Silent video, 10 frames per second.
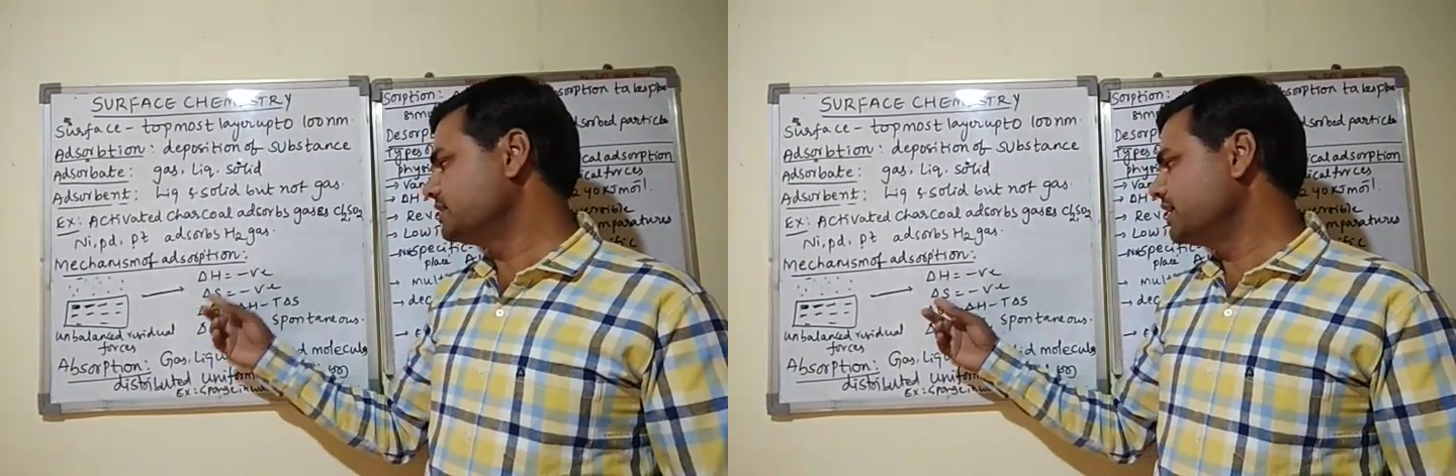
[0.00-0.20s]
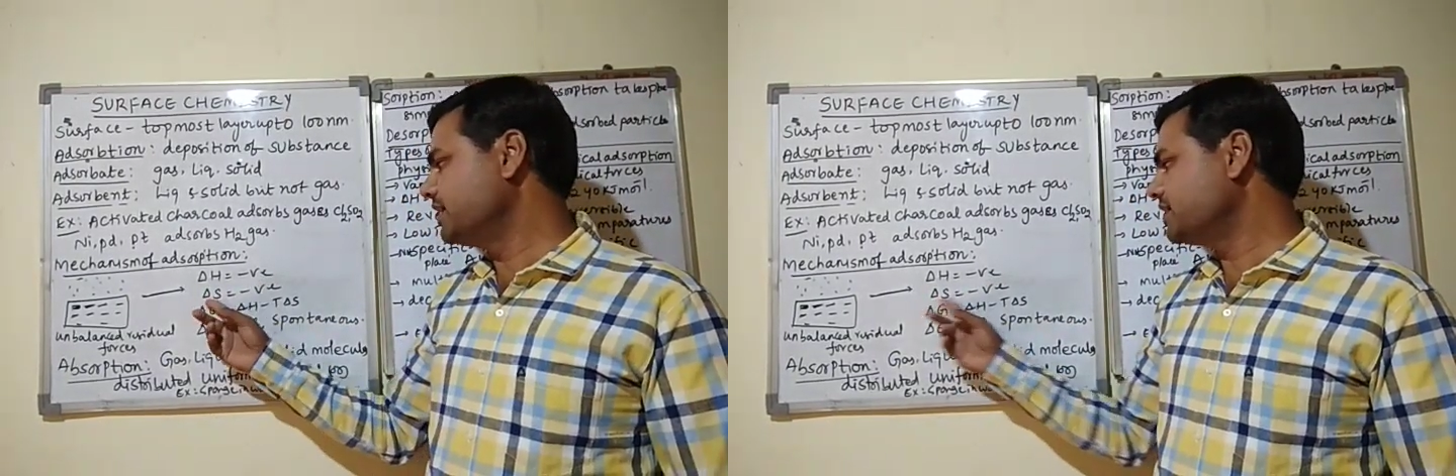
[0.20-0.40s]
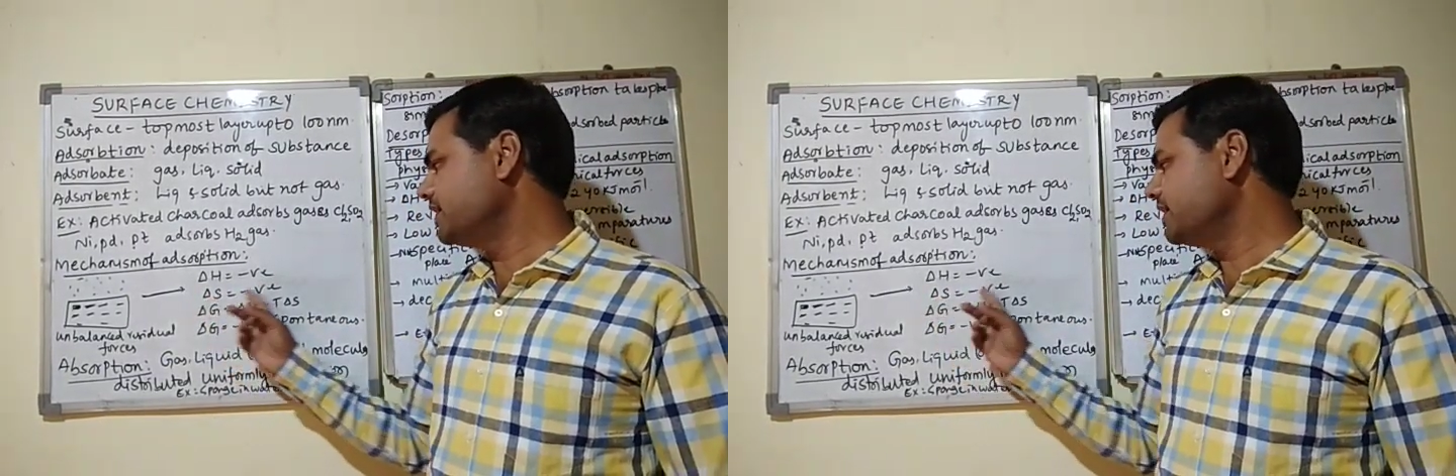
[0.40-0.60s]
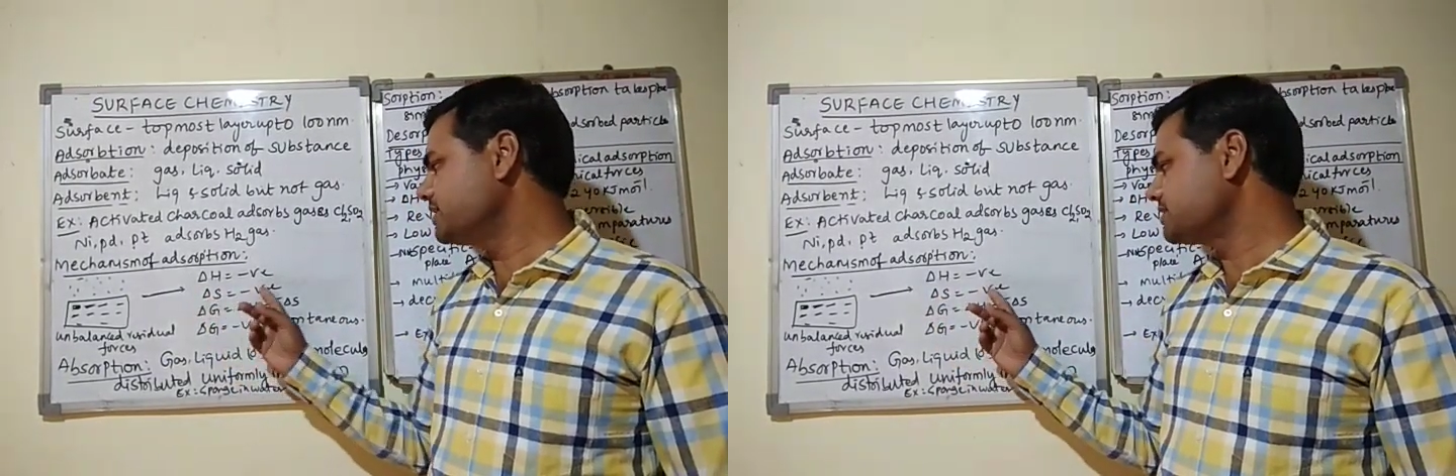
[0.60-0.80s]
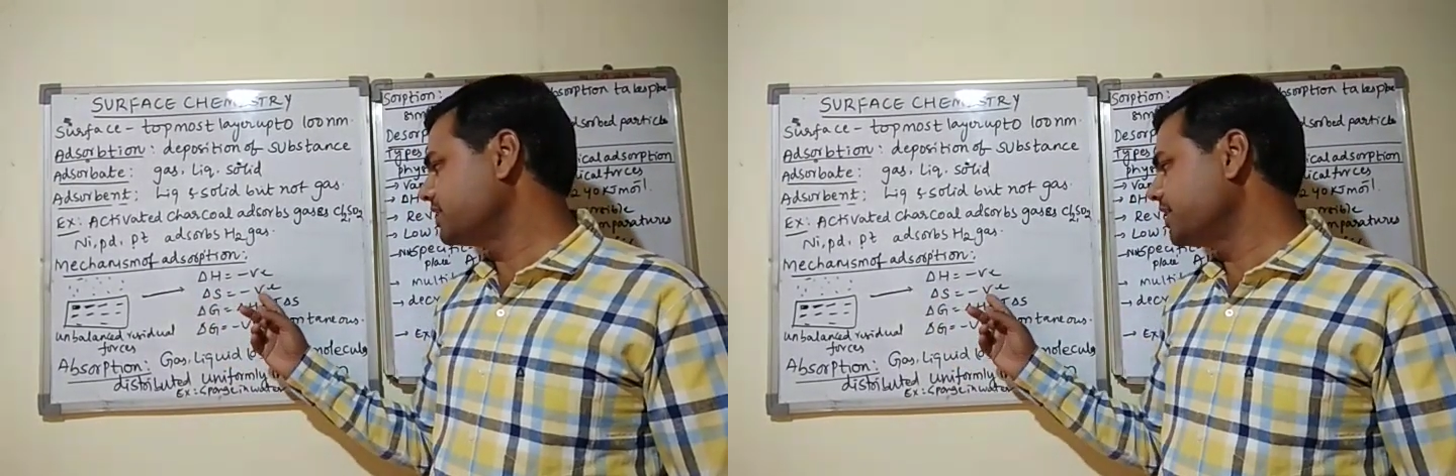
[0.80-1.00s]
Delta
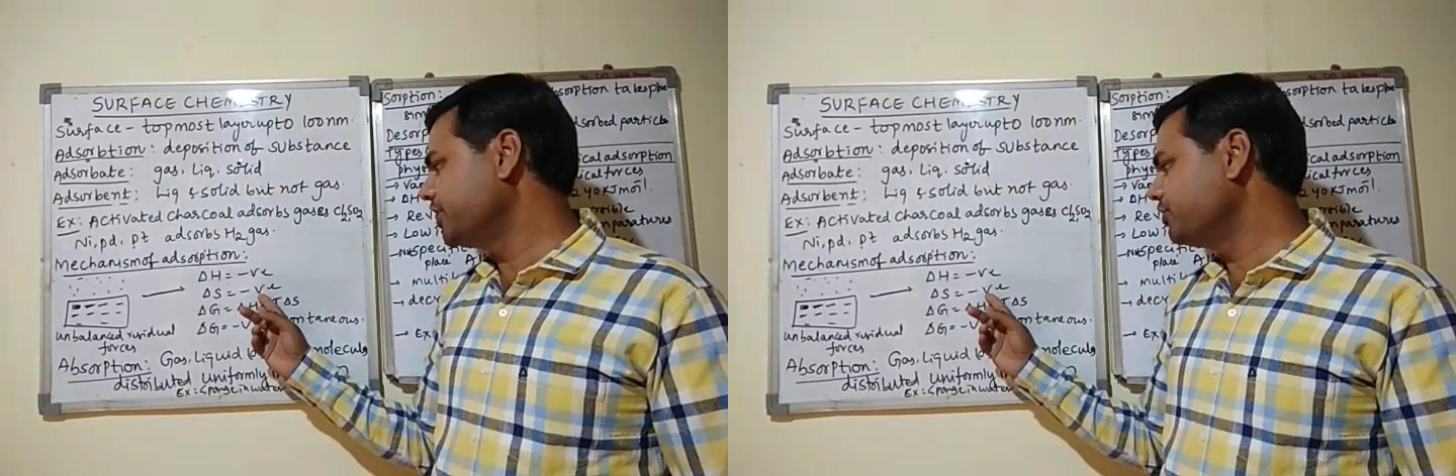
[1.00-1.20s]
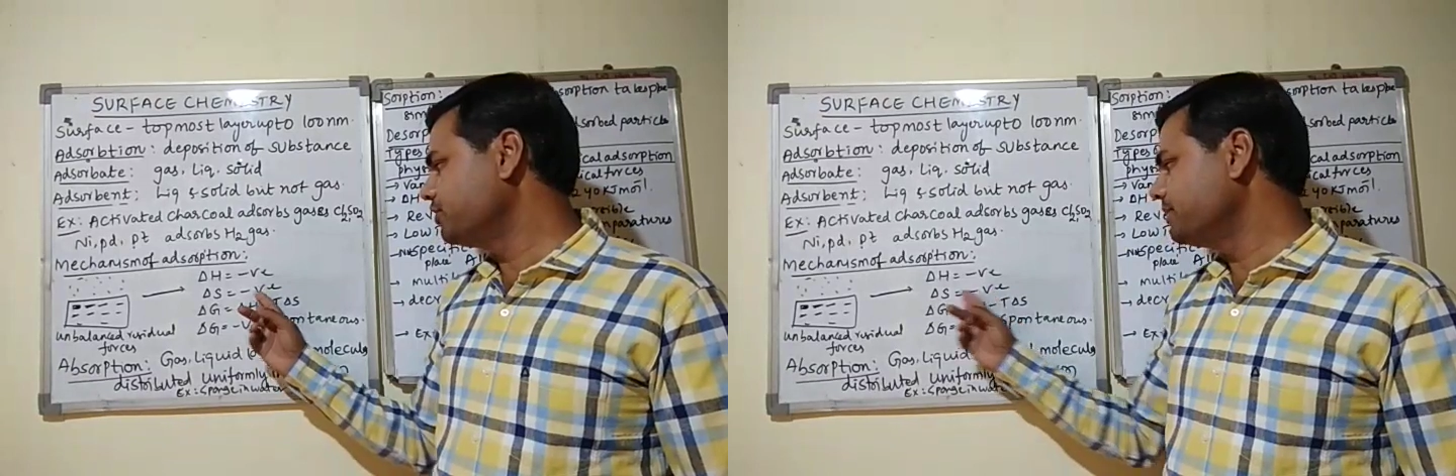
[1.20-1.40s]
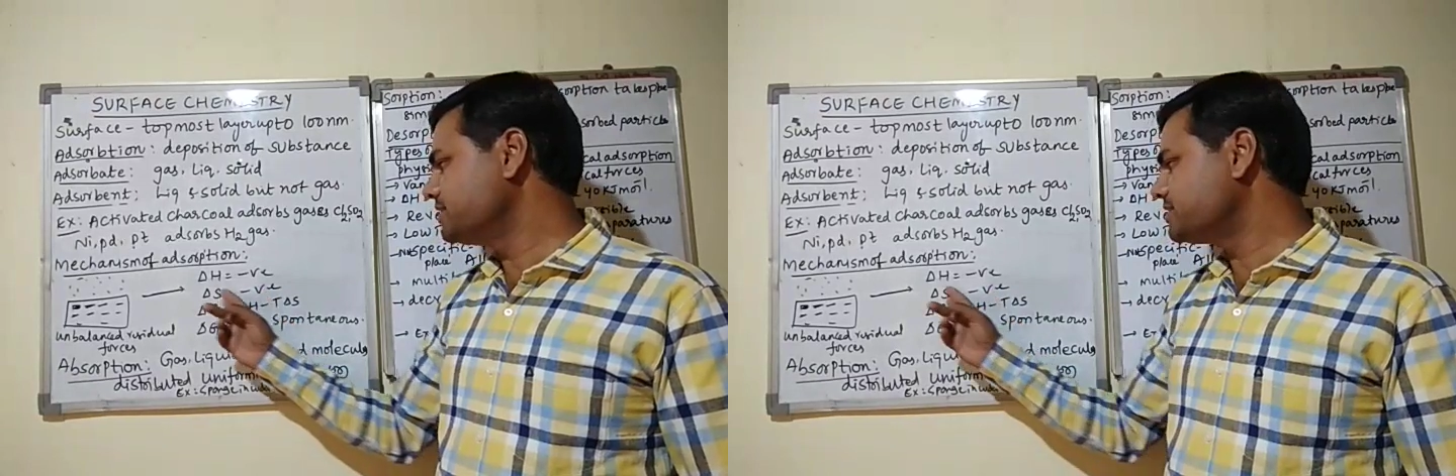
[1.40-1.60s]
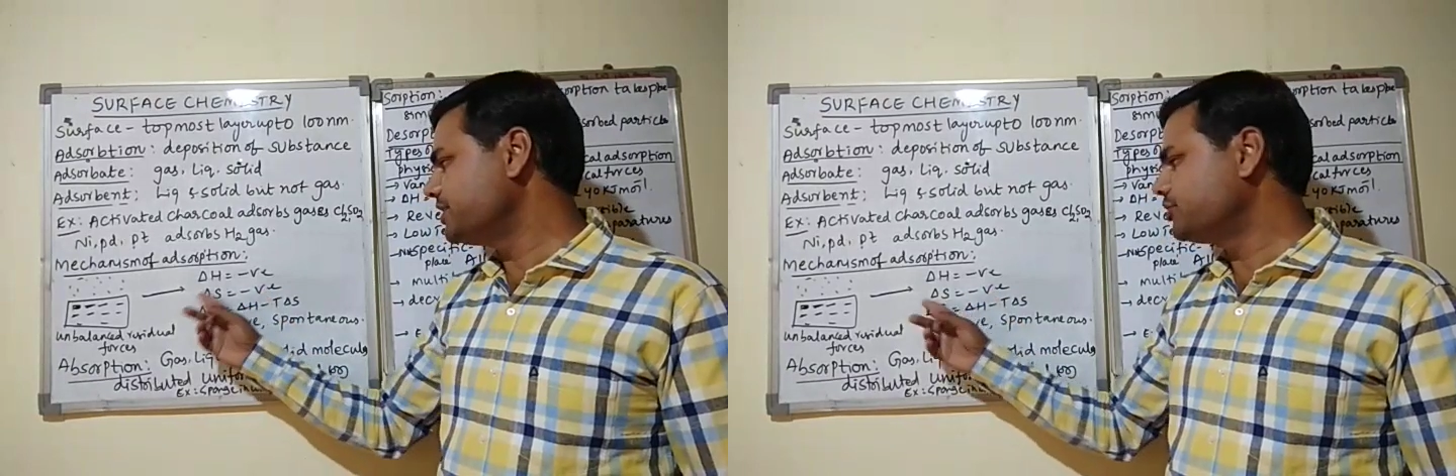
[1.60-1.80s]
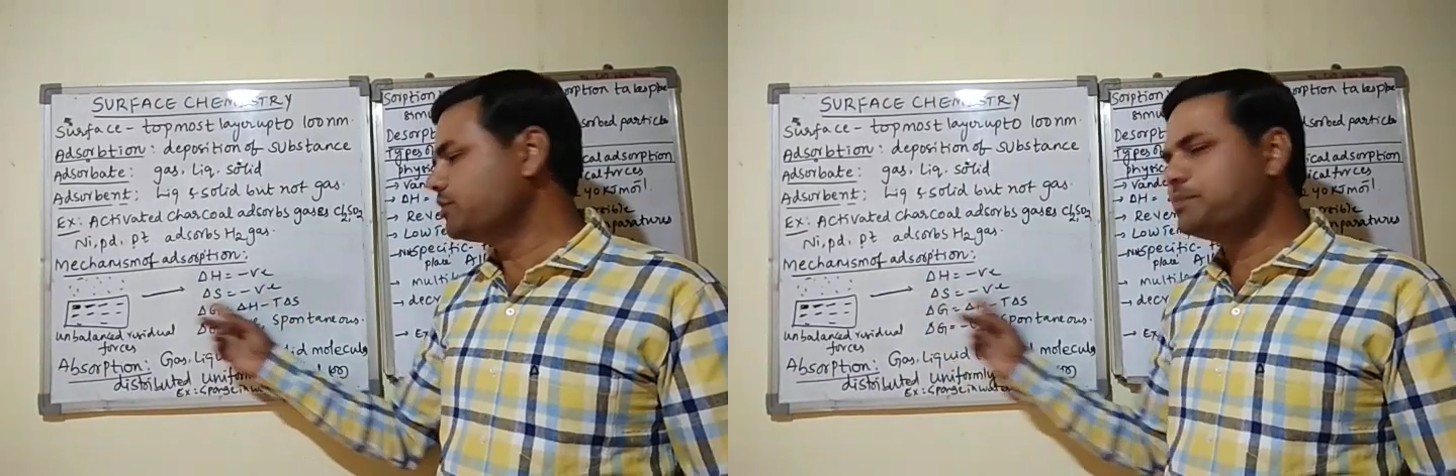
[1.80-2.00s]
S negative means
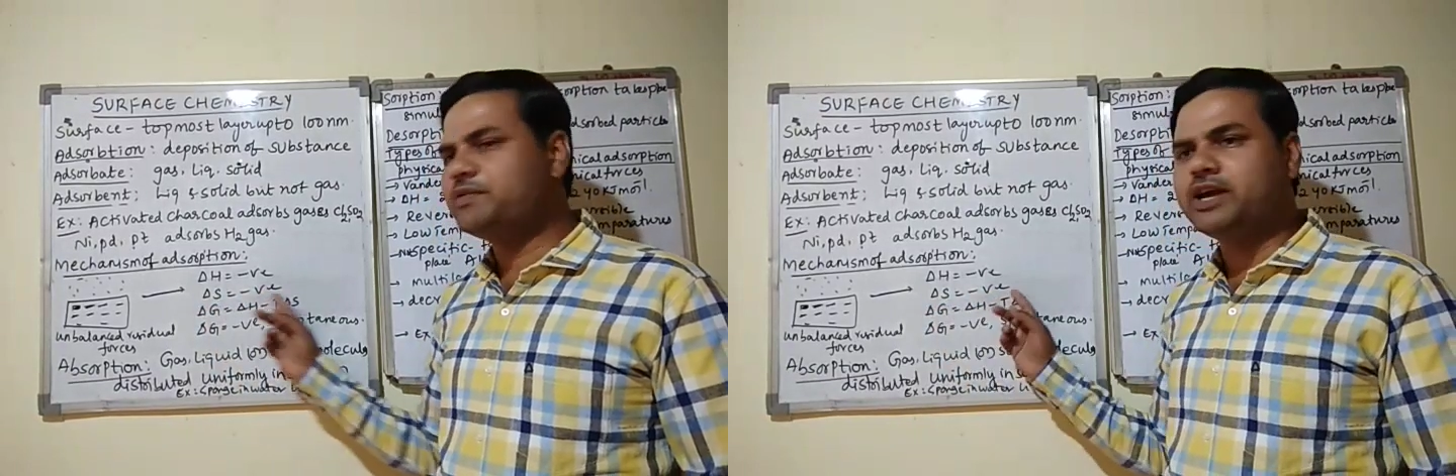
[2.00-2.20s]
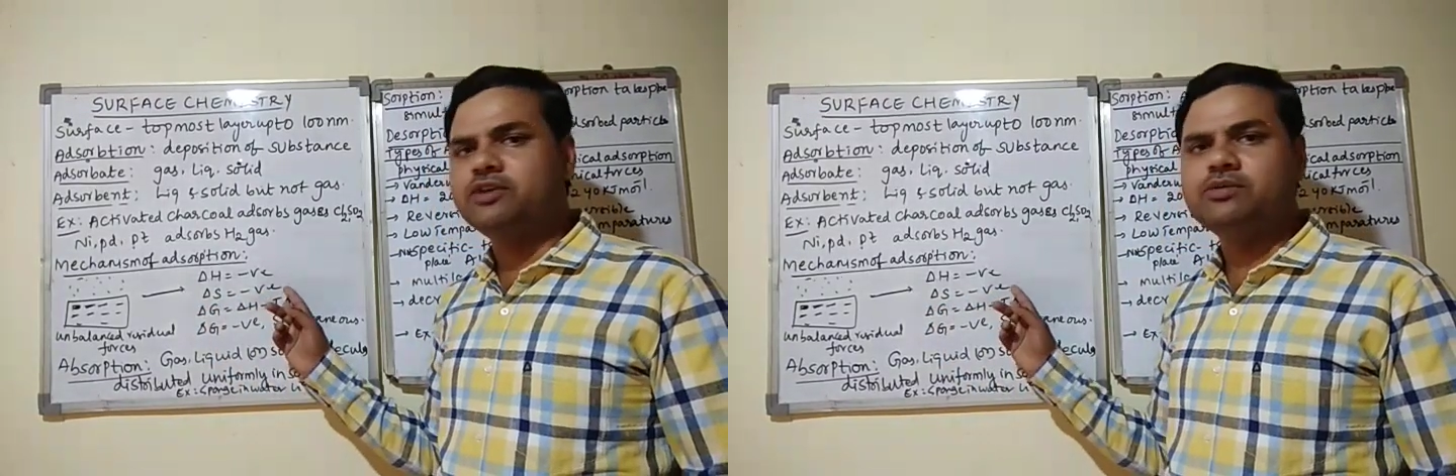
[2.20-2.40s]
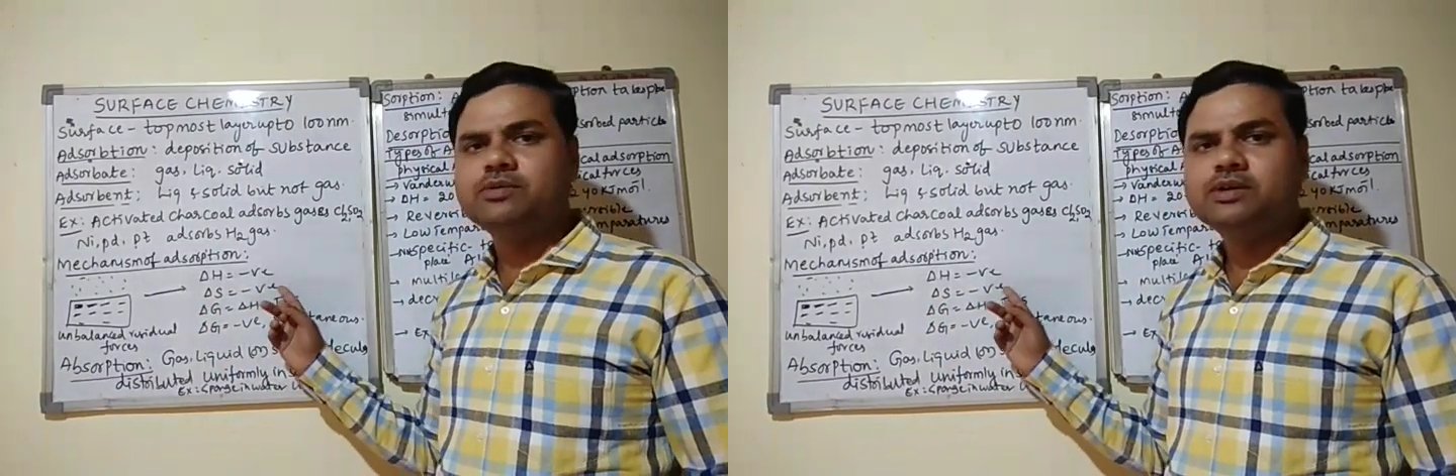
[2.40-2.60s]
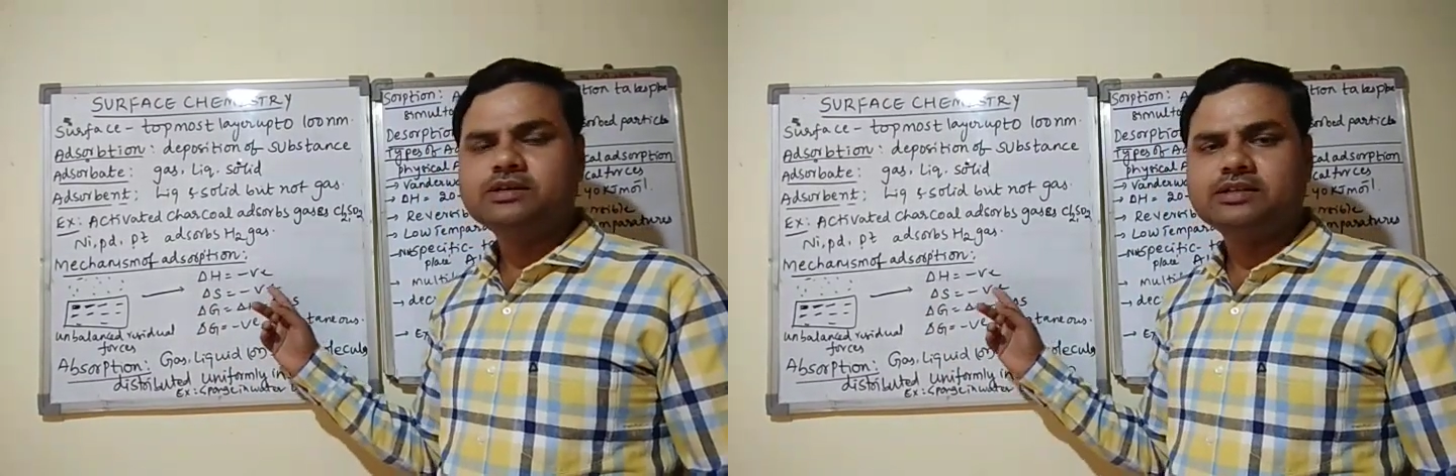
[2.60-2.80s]
entropy value,